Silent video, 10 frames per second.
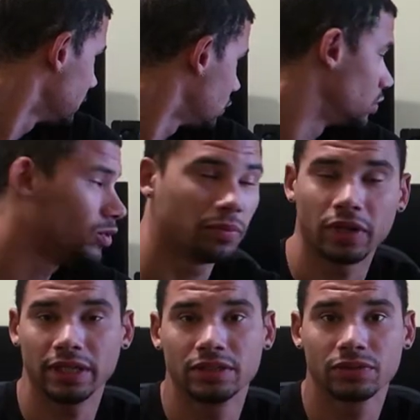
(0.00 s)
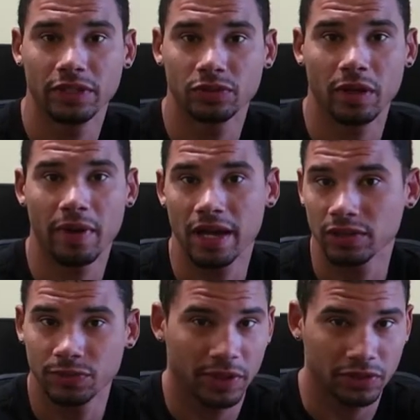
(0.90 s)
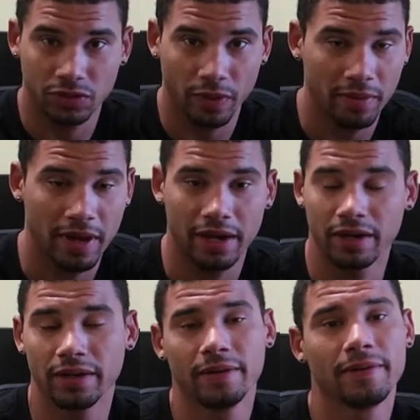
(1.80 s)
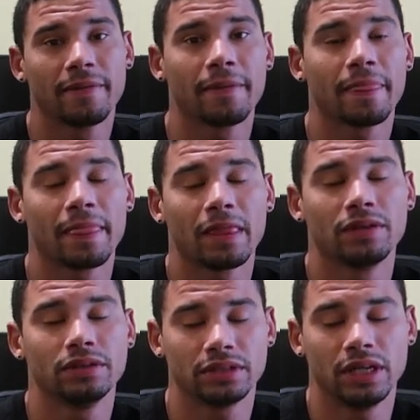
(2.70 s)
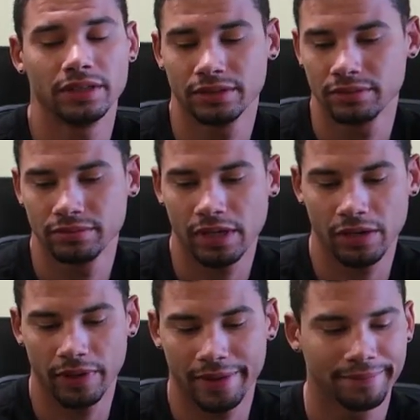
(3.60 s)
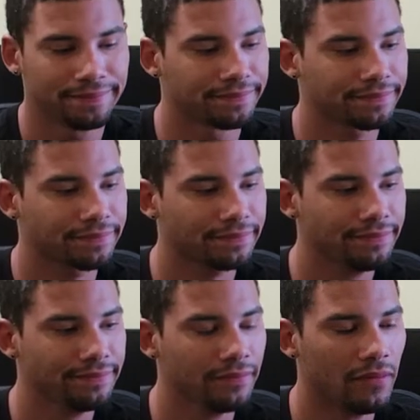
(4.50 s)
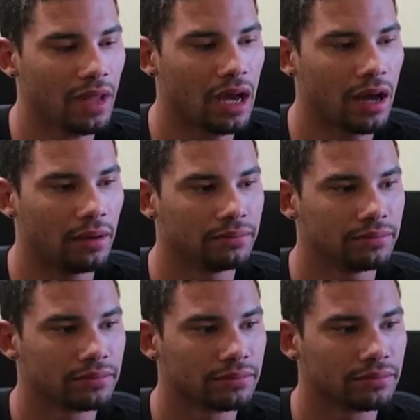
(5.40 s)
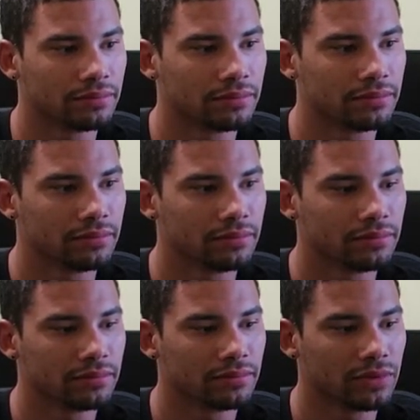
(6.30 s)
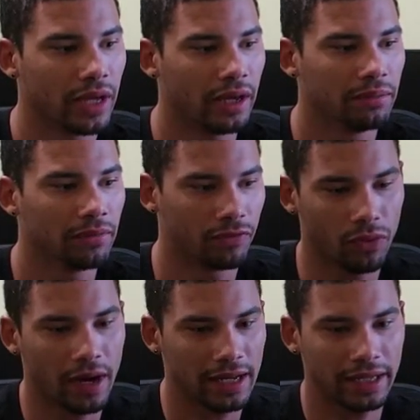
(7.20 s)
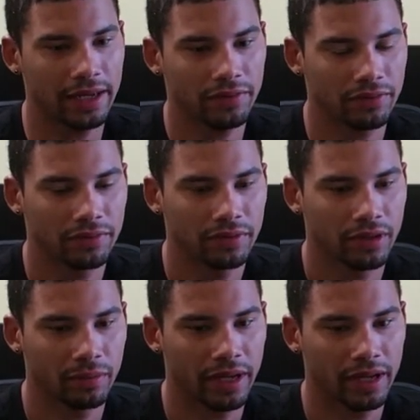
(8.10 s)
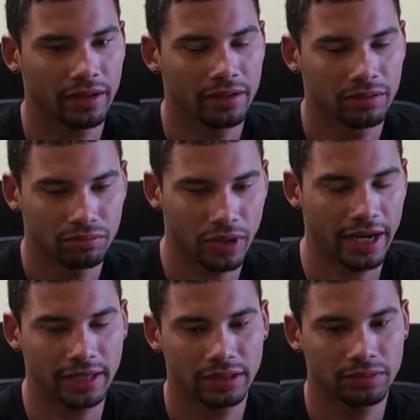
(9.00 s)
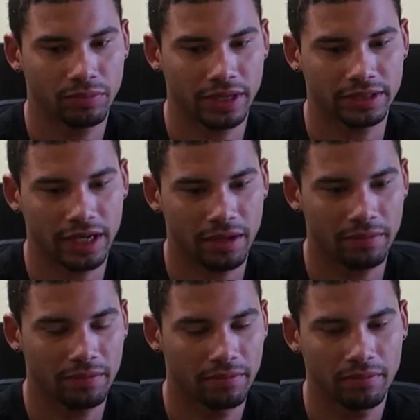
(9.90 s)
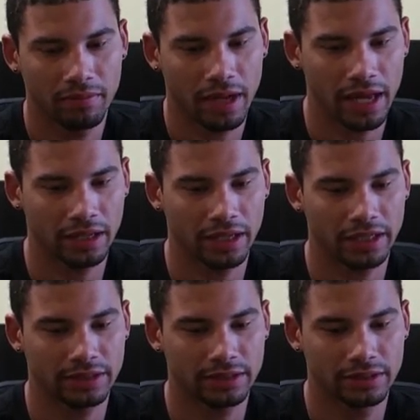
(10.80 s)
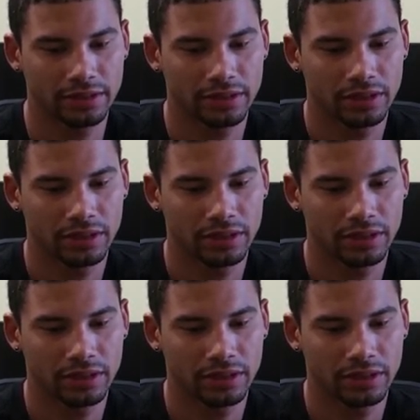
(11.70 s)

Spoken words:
just super nice. Screen's way better, speakers are way better. It's nice. Anyway. So yeah, before I leave, it'll be brake setup, end links,